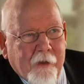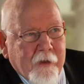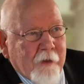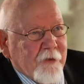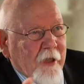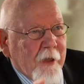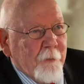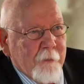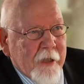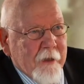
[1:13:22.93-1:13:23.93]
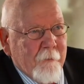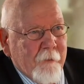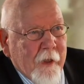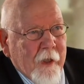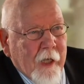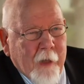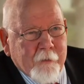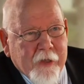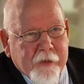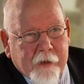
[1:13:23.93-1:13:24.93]
You have to help me. I'm
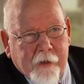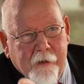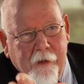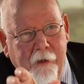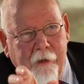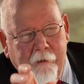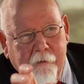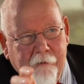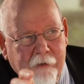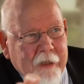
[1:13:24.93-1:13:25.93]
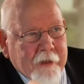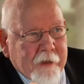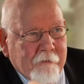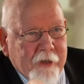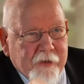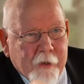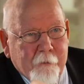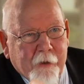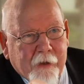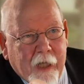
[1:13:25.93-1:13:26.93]
just a relatively
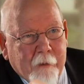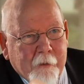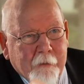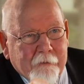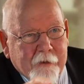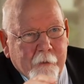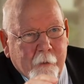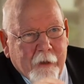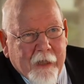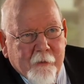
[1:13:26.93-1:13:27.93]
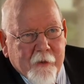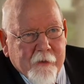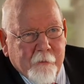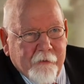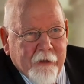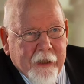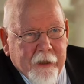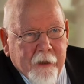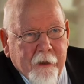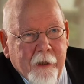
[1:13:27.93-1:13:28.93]
simple cameraman from the backwoods of
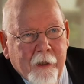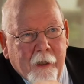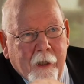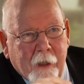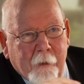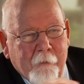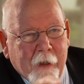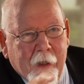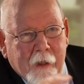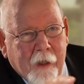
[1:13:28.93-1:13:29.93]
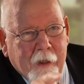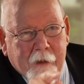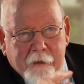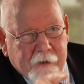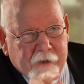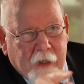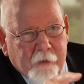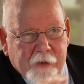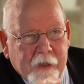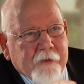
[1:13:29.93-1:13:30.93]
Bavaria. This
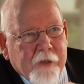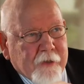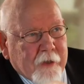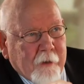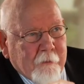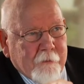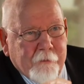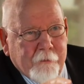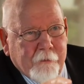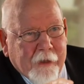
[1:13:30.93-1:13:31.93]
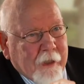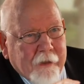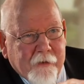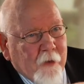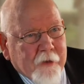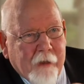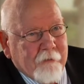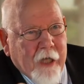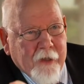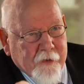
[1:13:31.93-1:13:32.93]
sounds interesting, but I don't have
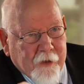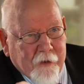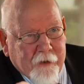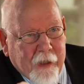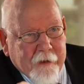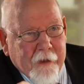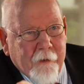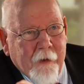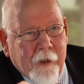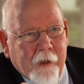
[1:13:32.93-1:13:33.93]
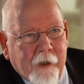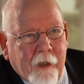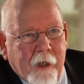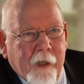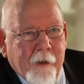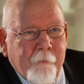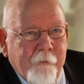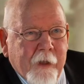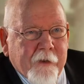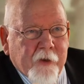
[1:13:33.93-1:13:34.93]
an answer on that.
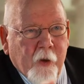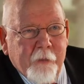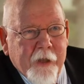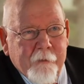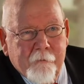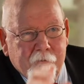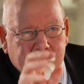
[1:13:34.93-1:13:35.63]
Toby,